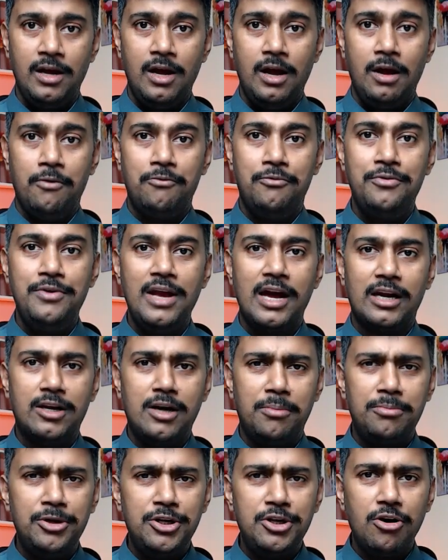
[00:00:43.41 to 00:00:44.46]
We are a
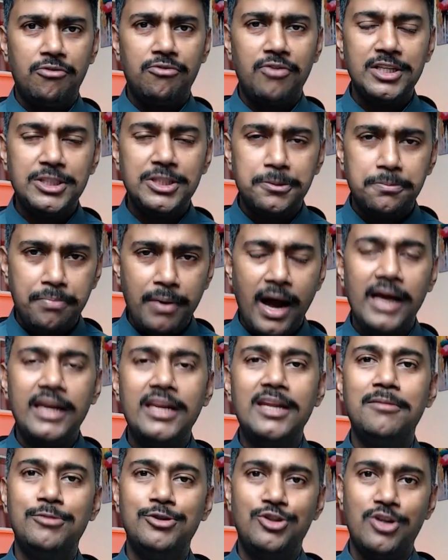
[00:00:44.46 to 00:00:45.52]
community of aspiring
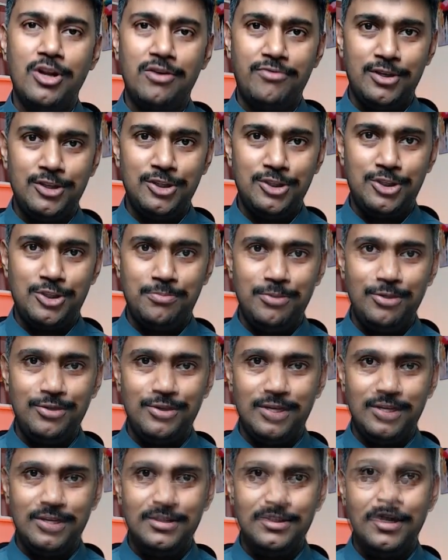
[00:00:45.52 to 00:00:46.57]
mutual fund
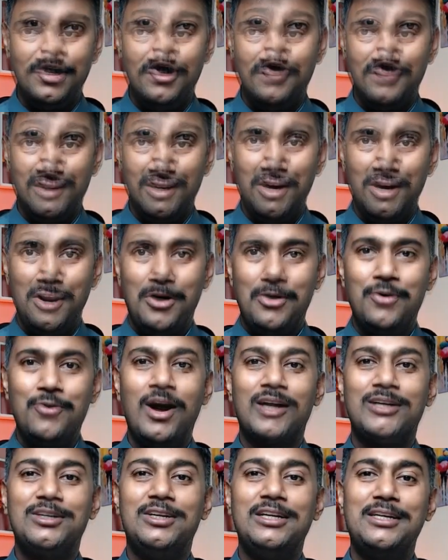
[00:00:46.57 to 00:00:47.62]
distributors who are
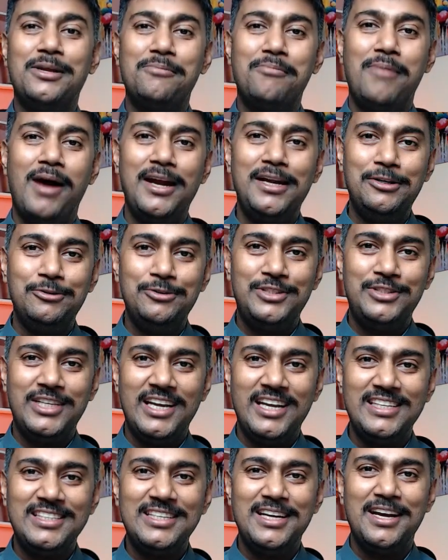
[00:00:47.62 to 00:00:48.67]
determined to
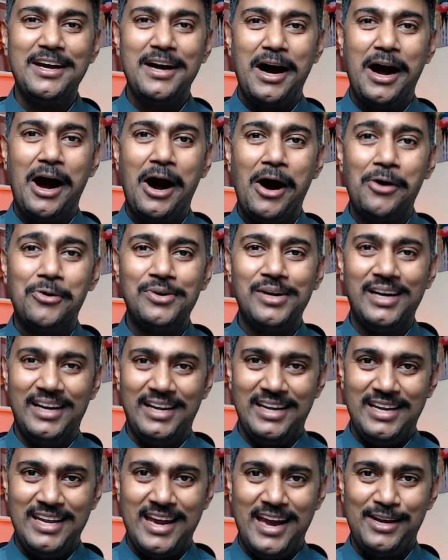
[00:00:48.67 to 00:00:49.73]
change how
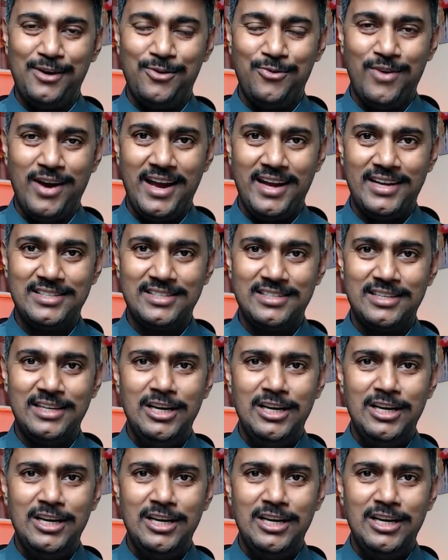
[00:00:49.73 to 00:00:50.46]
India invests.